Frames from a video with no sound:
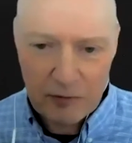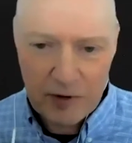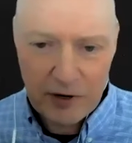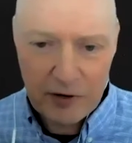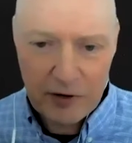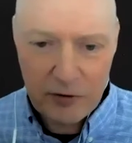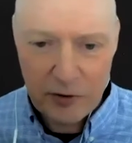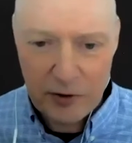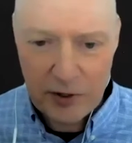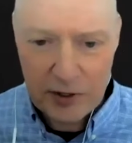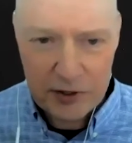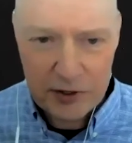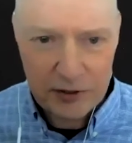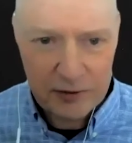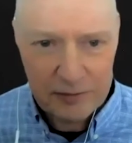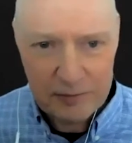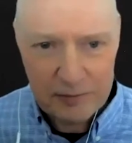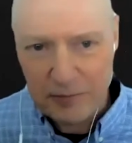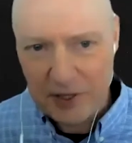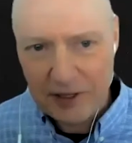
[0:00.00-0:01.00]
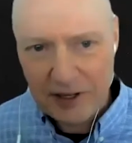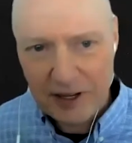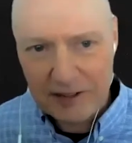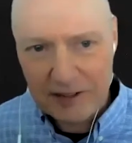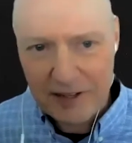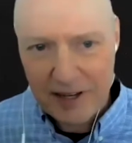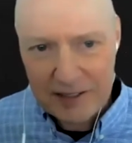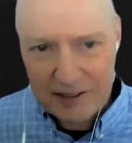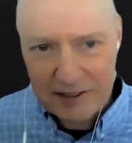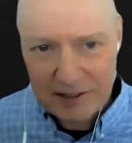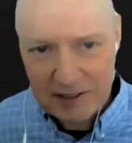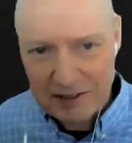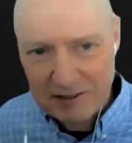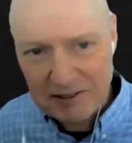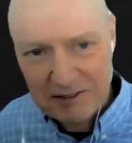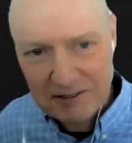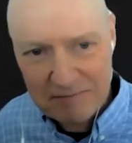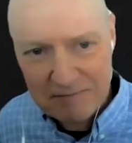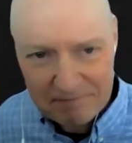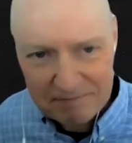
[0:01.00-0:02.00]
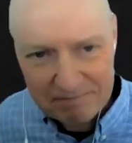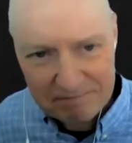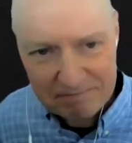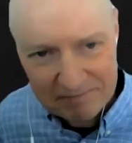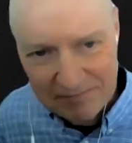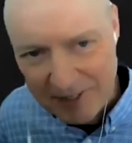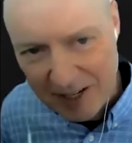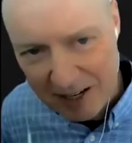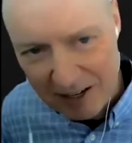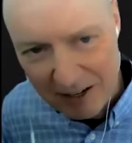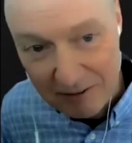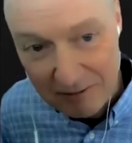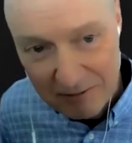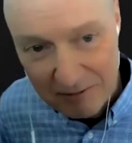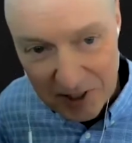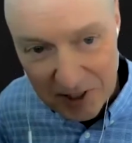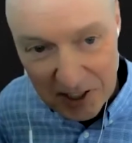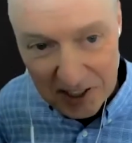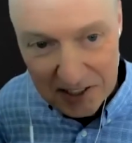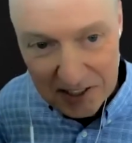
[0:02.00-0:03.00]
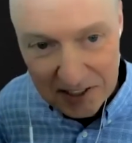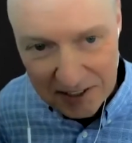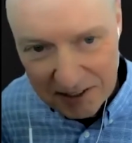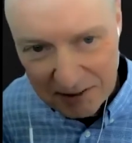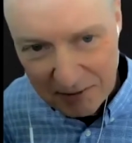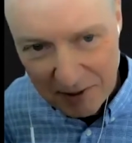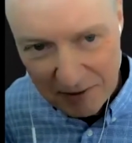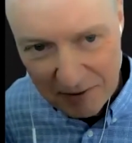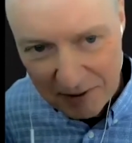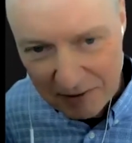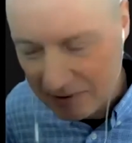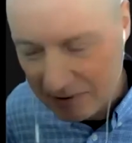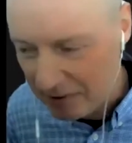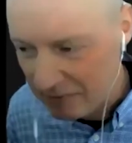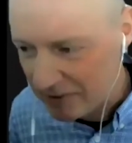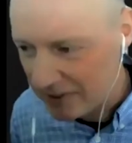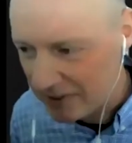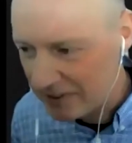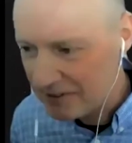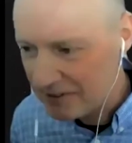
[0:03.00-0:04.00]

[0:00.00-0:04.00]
Very traditional, been like that since, I don't know, 60s, maybe 50s.